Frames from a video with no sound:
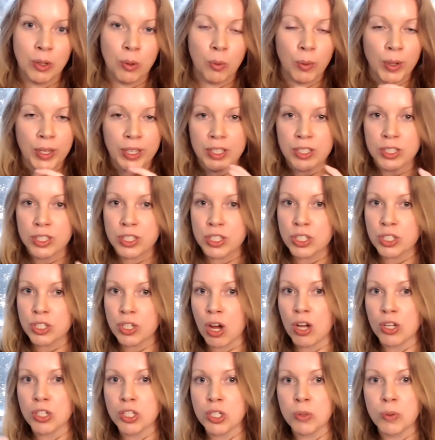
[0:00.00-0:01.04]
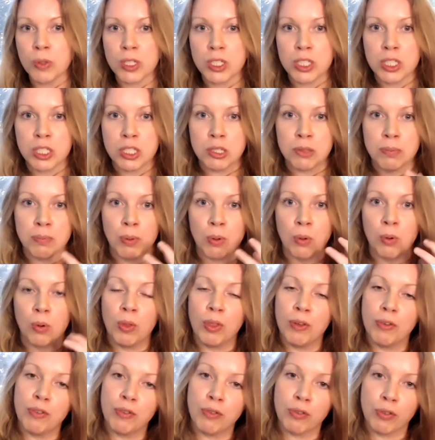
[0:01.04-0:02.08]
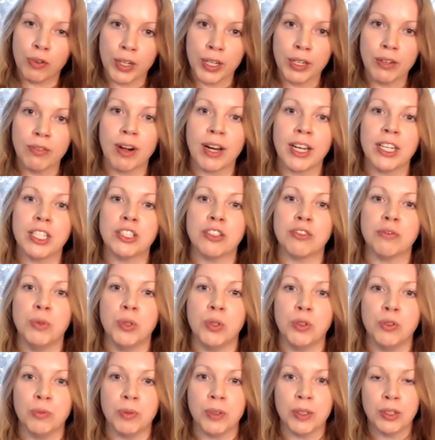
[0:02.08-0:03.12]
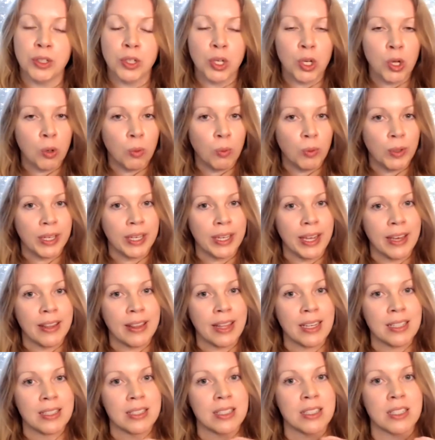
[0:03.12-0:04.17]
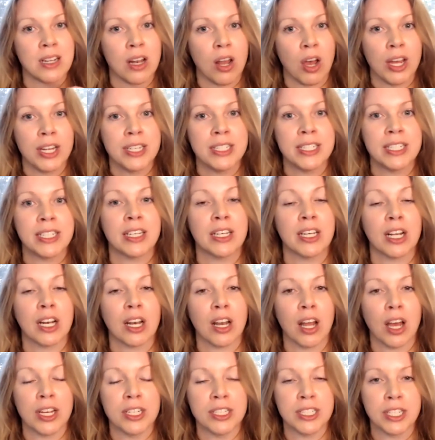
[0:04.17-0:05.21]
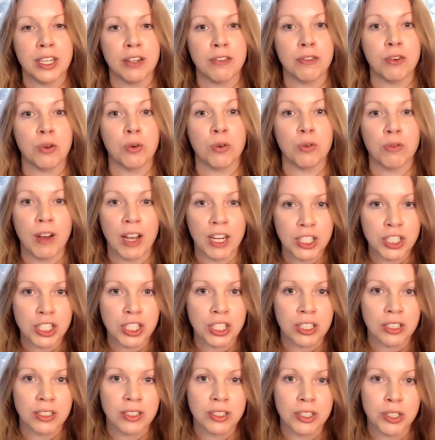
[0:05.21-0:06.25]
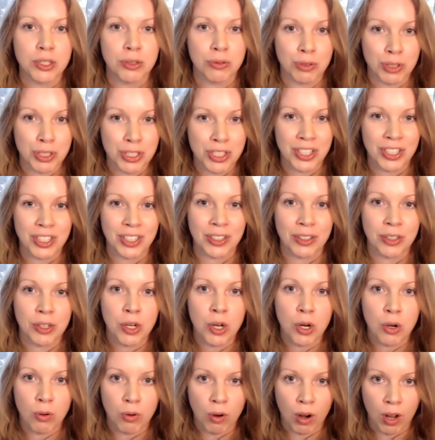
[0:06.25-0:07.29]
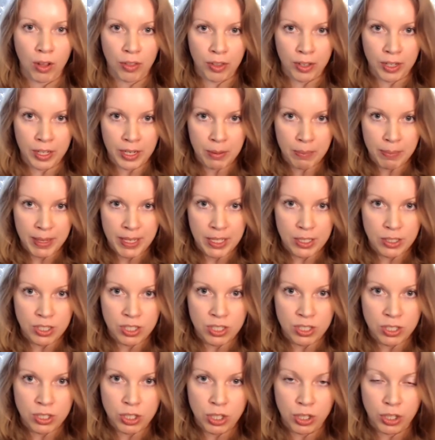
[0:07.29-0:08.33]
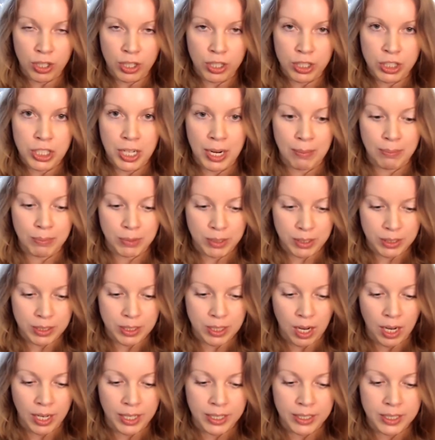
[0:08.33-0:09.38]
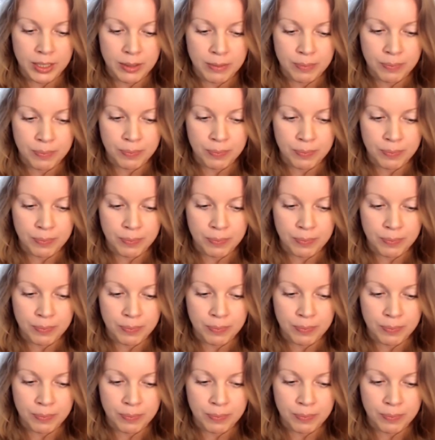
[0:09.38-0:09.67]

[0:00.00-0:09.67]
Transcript: We can start to explore the free range of movement. We can get that sliding and gliding of your fascia to return rather than it being stuck and jammed and tight.